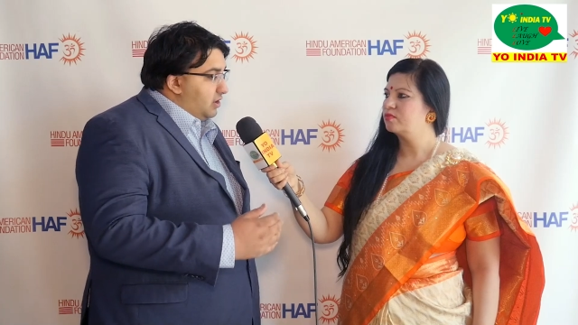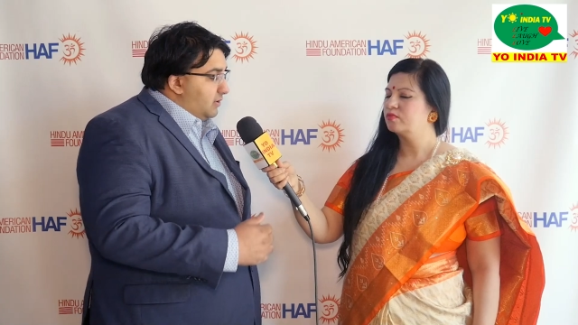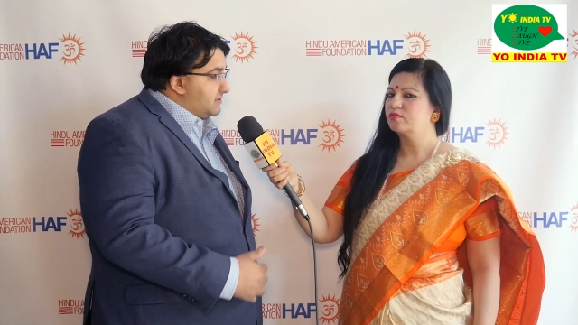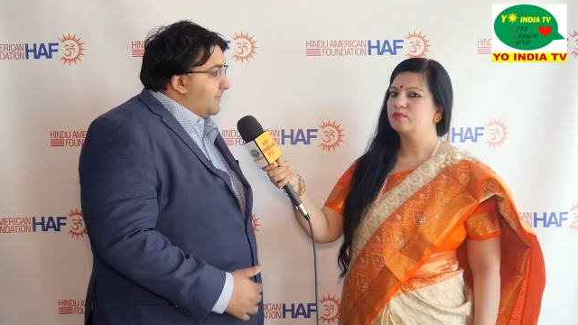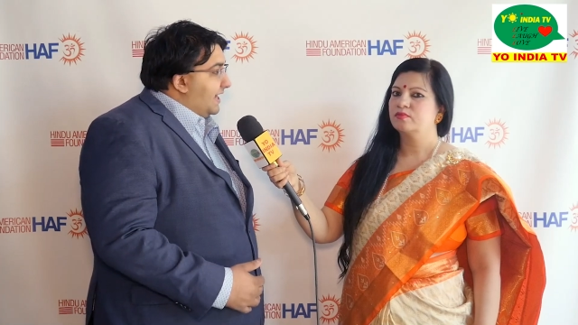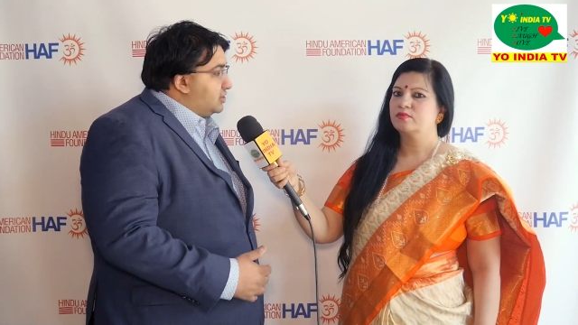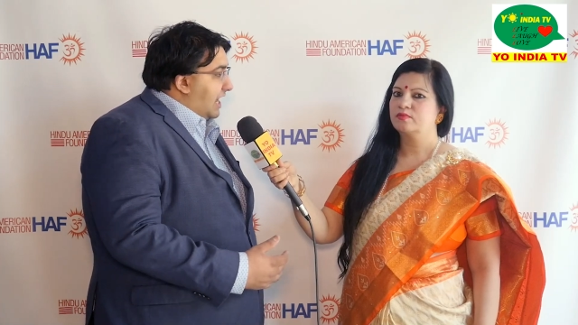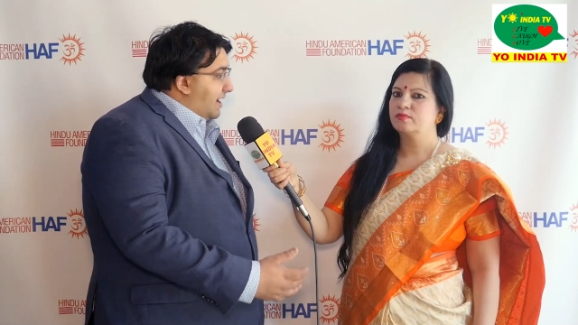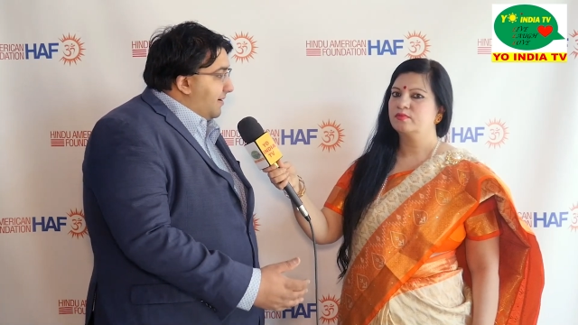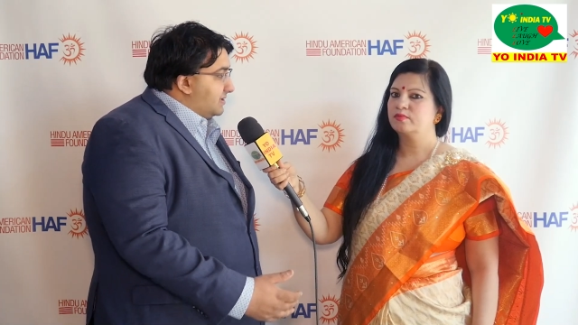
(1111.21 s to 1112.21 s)
Speaker 1: you know, it's my
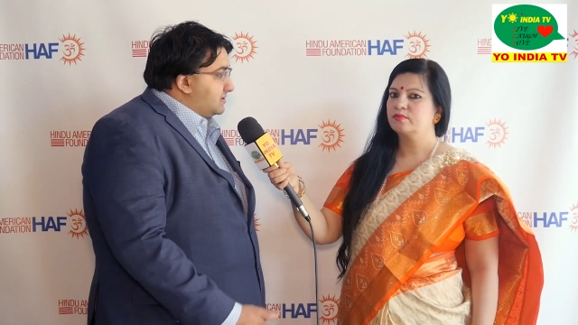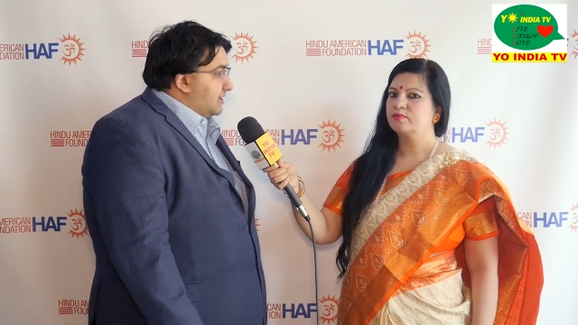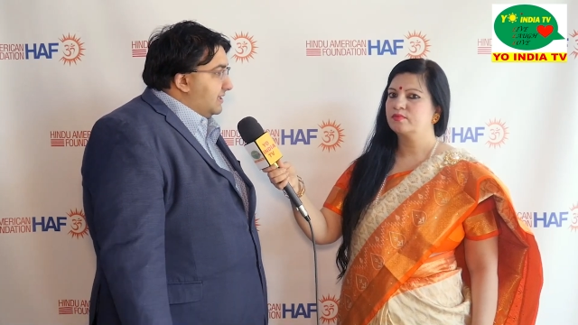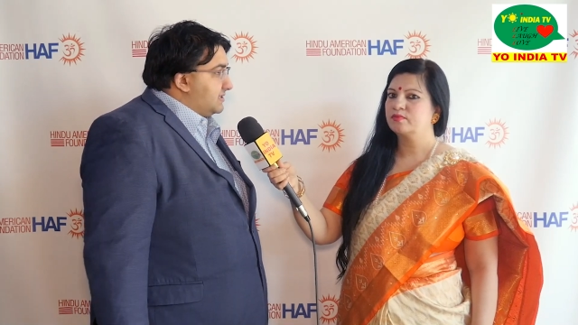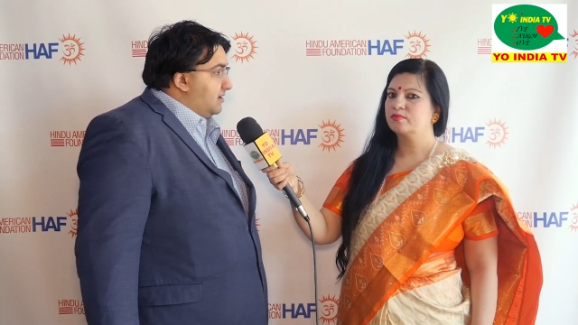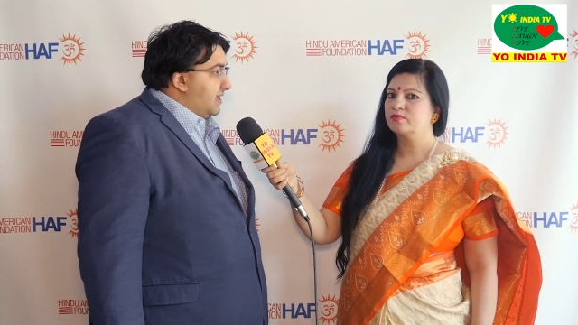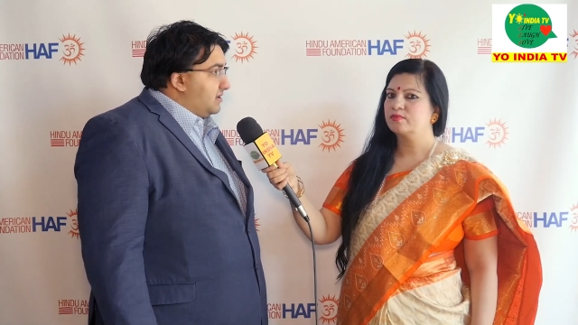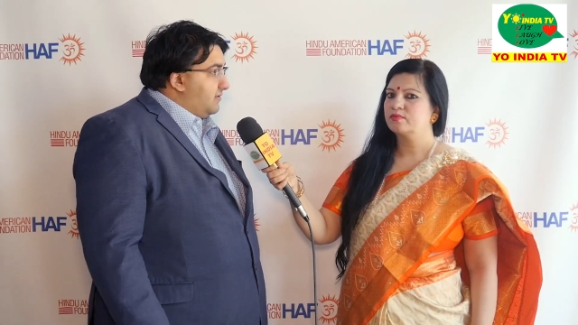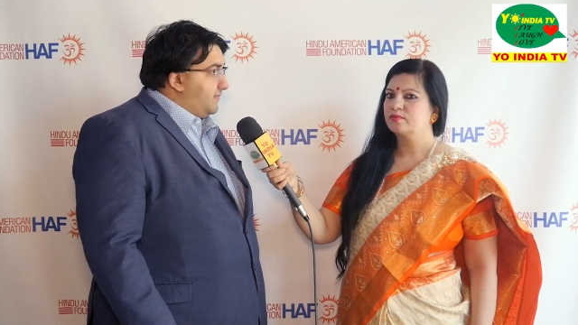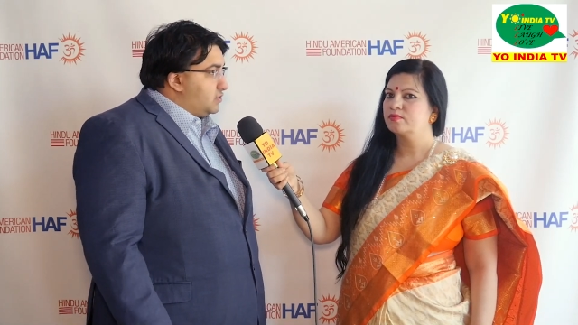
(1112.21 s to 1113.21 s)
job as, as an
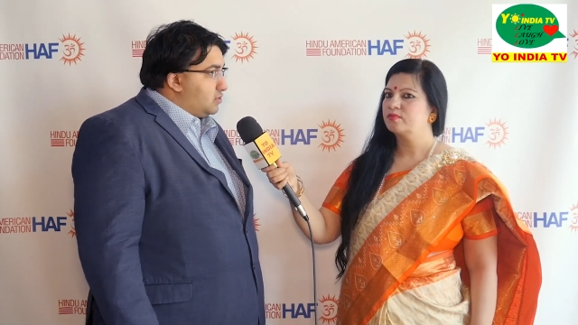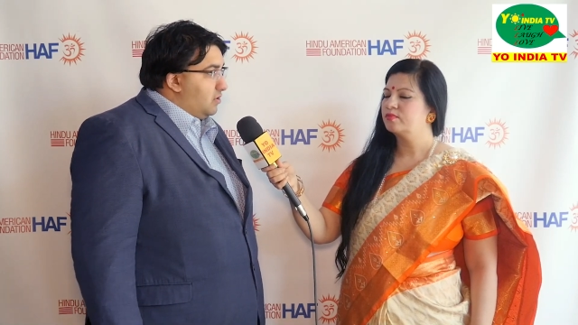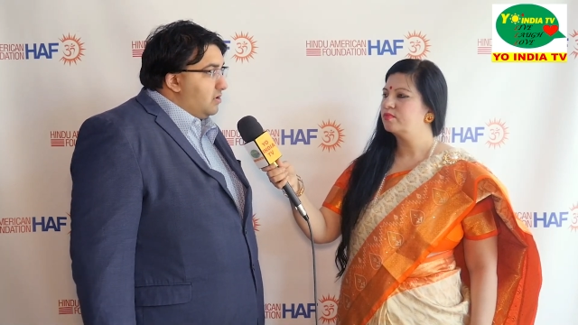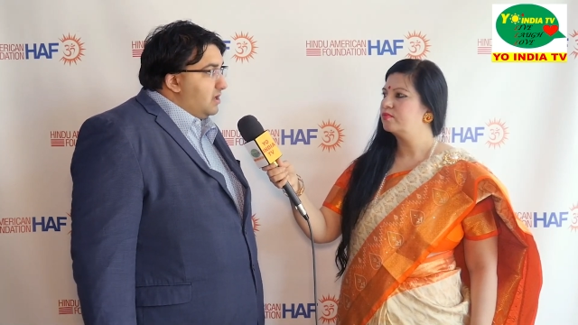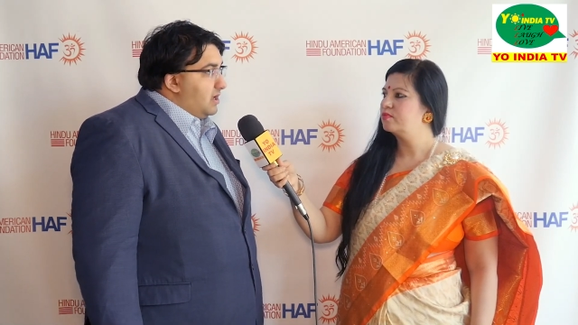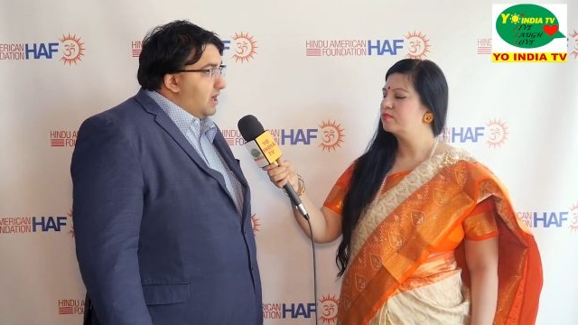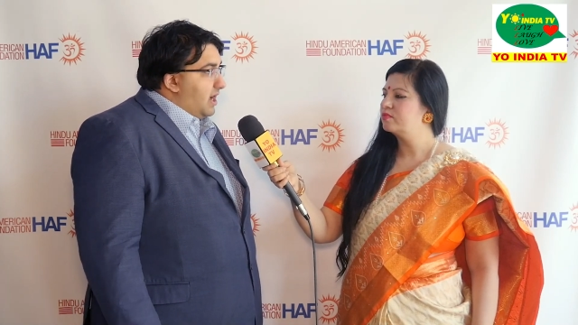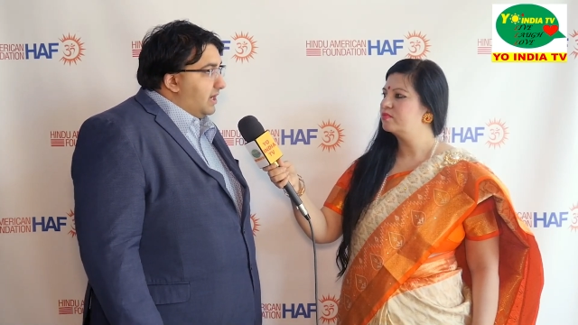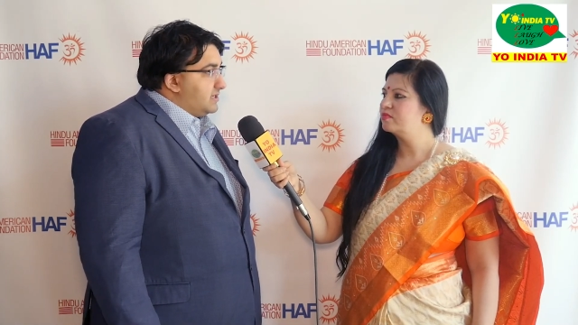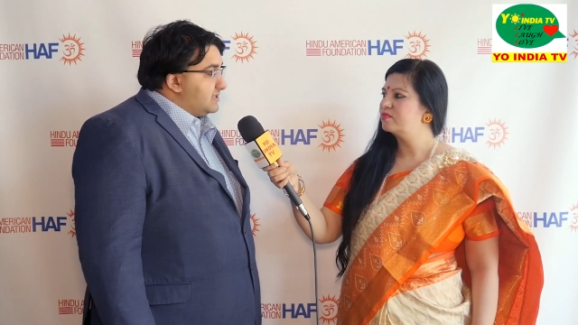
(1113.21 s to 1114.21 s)
elected official
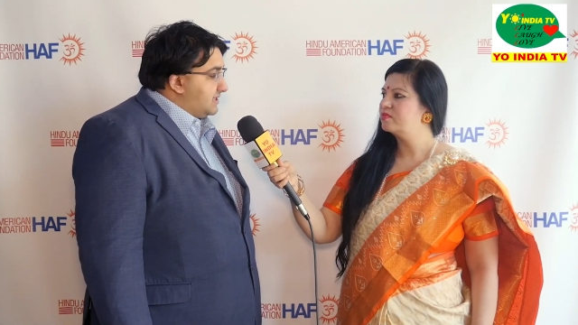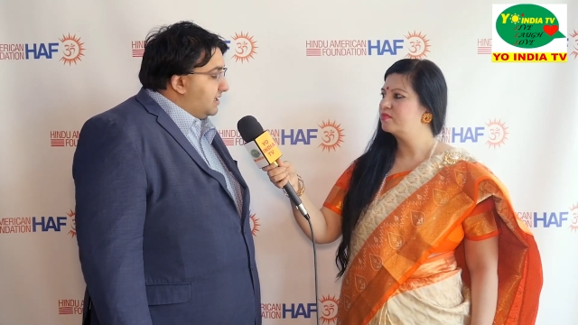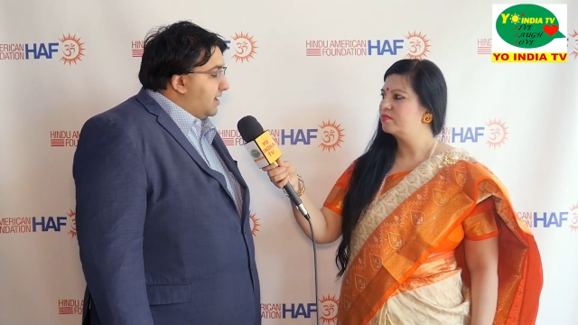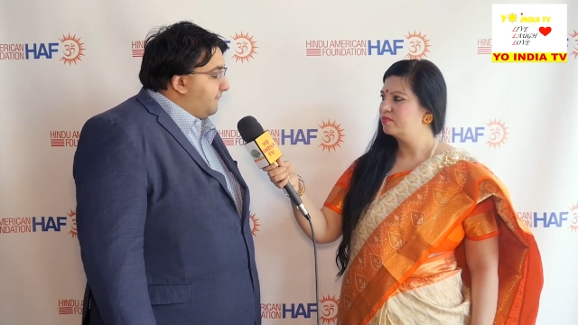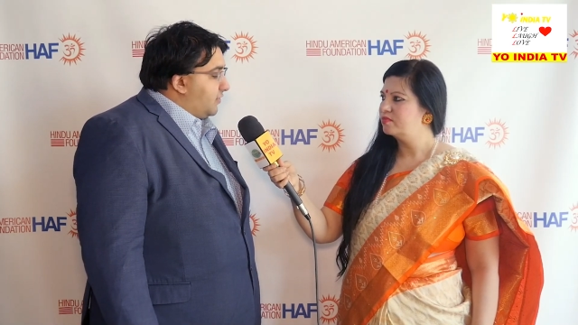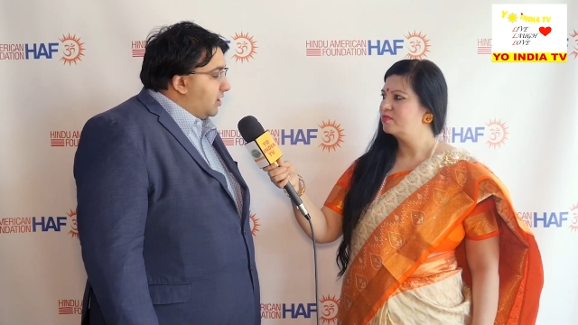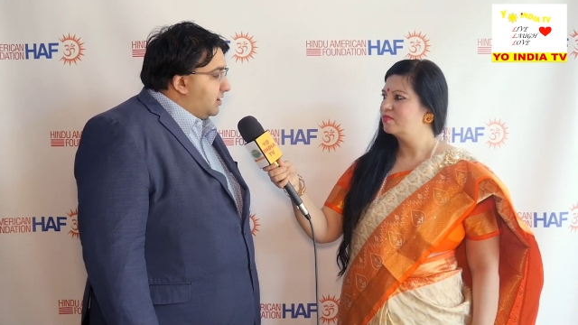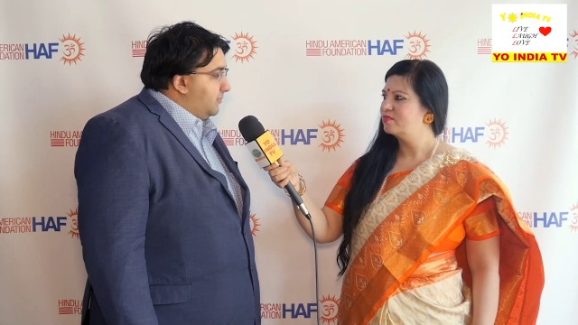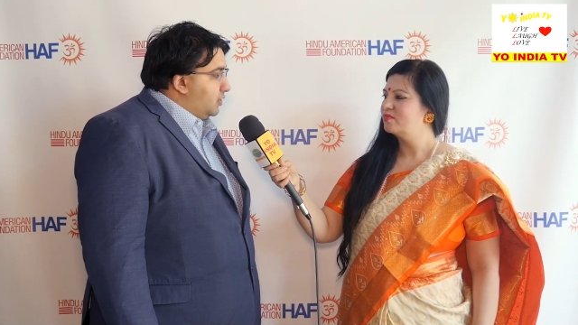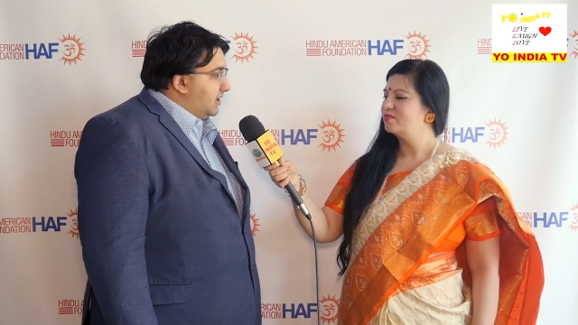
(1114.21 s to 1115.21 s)
uh, to stand up for our
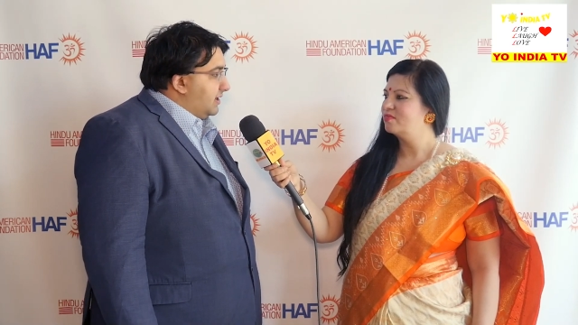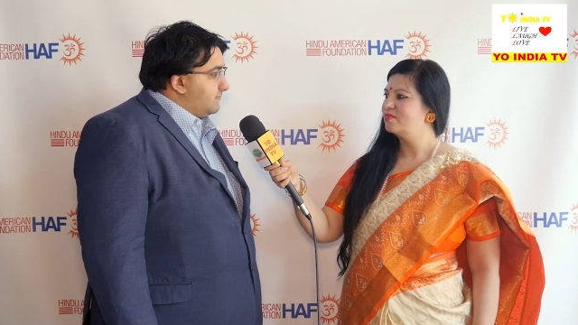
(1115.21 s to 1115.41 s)
community.